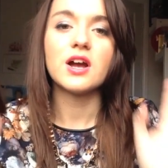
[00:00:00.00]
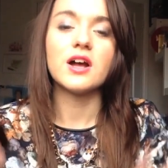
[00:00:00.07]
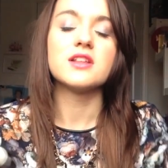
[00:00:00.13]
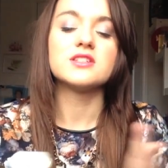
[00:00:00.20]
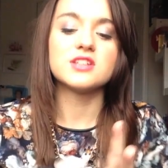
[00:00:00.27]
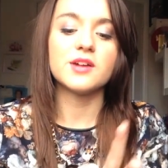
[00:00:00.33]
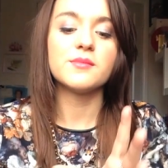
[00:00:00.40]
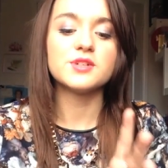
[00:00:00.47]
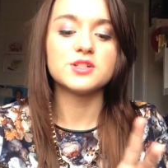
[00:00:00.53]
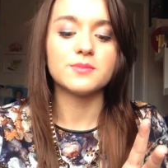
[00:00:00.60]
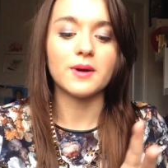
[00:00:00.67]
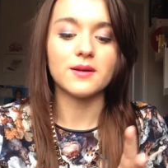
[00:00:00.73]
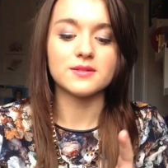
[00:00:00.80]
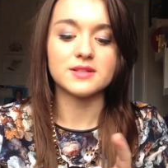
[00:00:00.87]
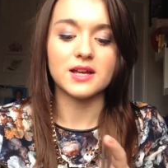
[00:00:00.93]
heard so much
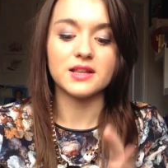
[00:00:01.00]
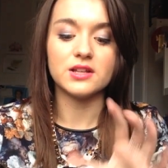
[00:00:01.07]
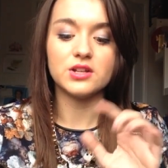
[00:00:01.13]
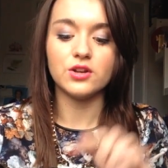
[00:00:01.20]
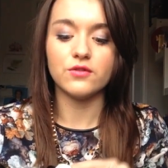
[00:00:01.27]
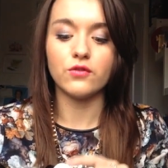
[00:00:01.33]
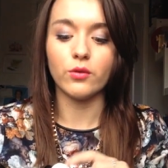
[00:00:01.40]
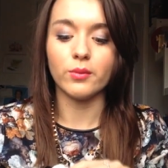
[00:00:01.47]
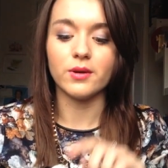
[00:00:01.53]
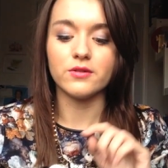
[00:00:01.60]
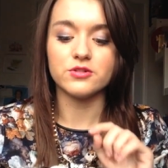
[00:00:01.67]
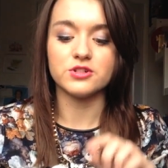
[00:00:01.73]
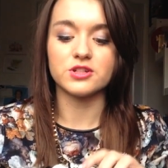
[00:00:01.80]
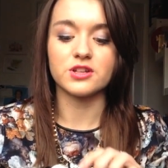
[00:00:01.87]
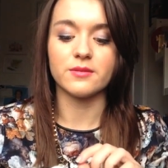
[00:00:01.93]
about it and the new formula
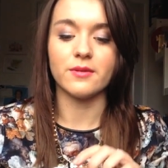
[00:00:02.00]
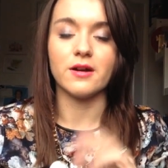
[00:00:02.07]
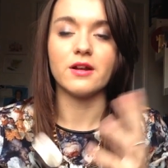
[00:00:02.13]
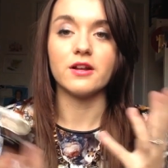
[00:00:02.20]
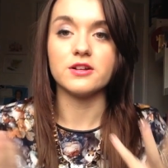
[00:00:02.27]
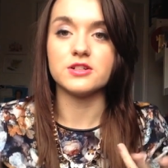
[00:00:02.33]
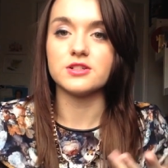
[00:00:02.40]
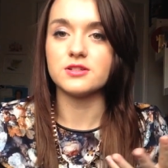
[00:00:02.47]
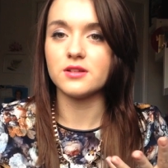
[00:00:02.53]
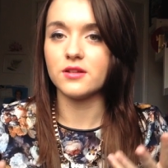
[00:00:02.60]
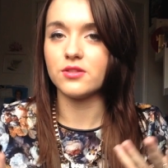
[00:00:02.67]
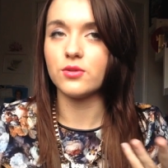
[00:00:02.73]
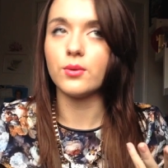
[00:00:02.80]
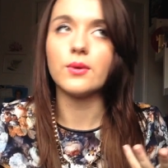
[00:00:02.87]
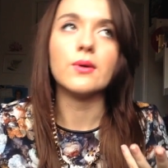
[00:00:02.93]
had just come out and I just
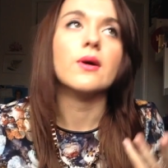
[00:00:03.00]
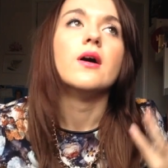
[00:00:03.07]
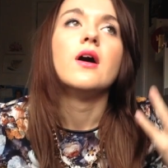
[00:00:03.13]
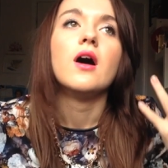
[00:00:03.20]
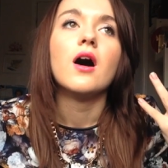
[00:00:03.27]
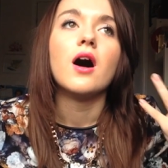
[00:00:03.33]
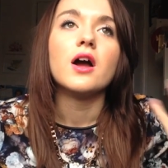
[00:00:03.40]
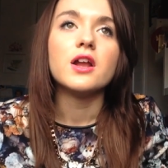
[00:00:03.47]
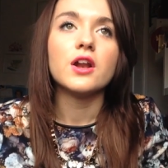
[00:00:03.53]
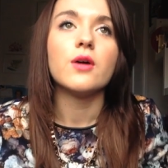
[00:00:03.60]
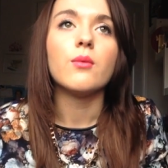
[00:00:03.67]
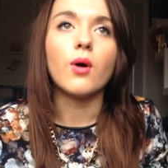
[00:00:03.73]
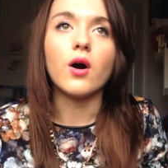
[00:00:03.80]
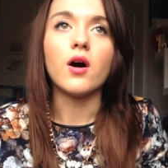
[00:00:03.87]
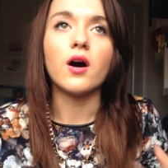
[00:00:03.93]
thought, you
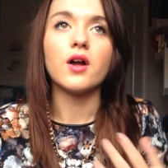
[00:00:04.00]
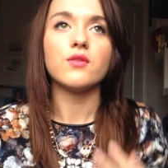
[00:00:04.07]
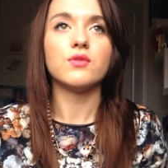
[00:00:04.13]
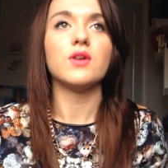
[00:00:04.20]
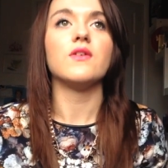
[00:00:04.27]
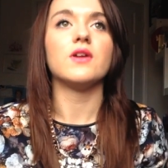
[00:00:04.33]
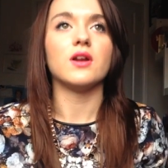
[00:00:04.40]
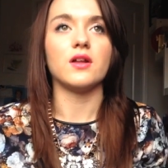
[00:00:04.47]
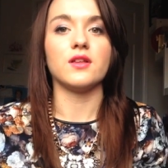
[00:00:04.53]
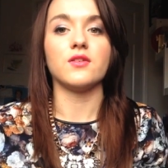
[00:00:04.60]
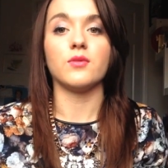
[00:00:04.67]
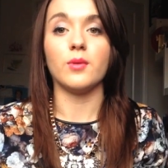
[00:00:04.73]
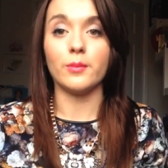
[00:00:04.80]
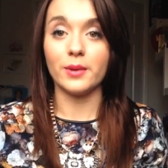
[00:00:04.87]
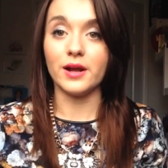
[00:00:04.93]
know what, I really, really like
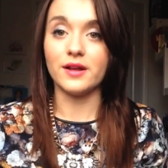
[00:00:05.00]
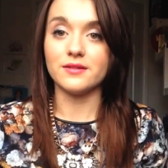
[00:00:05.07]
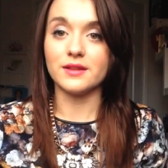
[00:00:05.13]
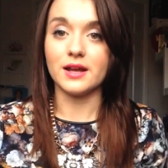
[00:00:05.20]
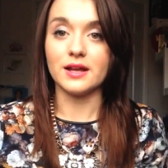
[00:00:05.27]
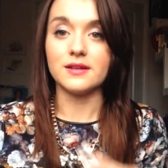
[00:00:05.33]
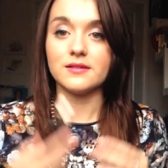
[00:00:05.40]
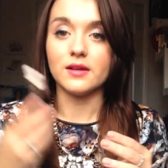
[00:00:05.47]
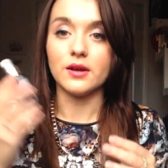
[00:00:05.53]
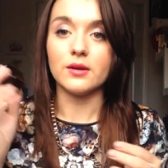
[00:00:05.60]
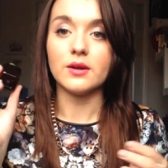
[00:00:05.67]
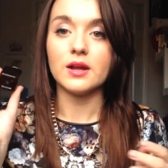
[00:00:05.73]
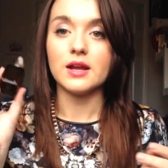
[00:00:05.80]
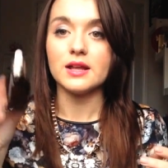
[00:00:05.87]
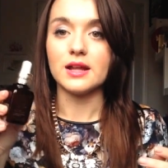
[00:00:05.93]
this for my birthday.
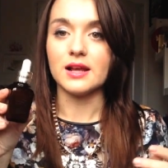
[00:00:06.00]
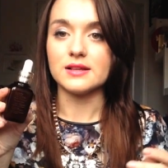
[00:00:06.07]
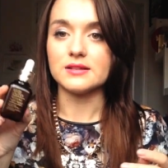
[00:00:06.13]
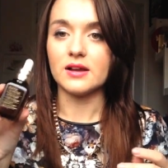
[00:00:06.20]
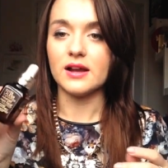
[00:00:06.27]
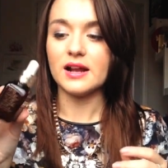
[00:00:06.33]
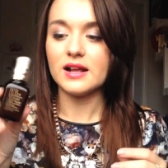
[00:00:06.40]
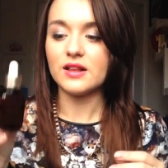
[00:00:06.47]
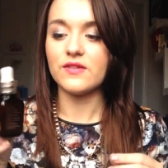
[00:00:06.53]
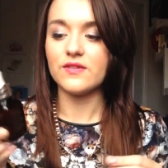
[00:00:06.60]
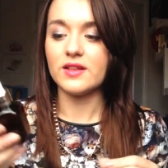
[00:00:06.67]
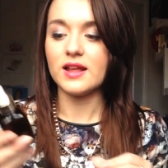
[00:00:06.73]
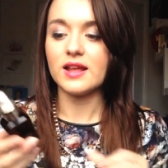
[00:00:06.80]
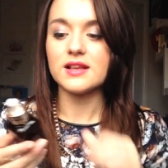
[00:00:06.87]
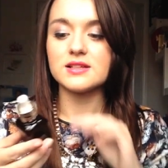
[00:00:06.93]
So yes, I asked
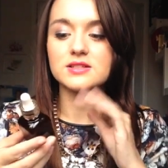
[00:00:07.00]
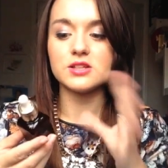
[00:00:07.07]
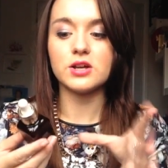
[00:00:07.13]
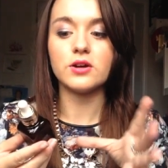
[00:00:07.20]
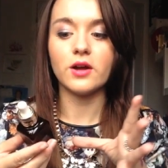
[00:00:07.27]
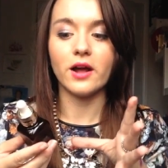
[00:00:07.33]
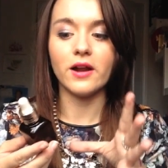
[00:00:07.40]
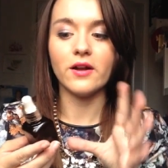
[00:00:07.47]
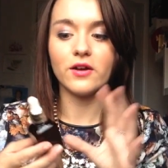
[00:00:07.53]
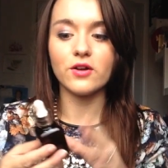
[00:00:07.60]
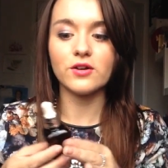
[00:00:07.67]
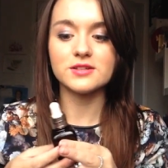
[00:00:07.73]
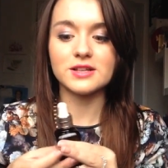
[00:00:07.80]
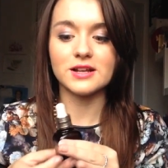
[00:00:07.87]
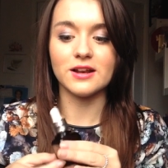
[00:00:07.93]
for this and I
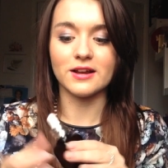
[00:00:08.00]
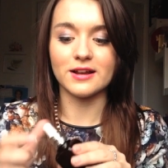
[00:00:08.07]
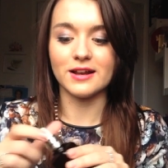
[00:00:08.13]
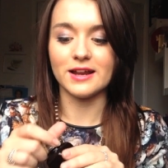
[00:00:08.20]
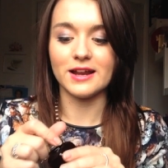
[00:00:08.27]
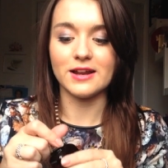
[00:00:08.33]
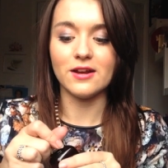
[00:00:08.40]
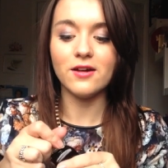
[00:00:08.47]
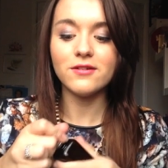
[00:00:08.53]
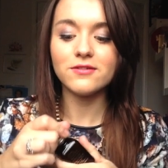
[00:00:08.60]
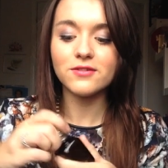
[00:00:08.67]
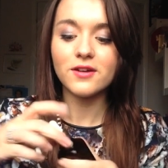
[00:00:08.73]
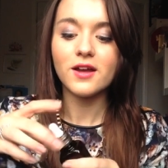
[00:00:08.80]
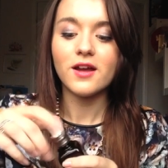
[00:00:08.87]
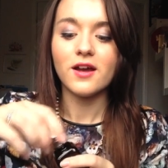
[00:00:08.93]
got it luckily enough.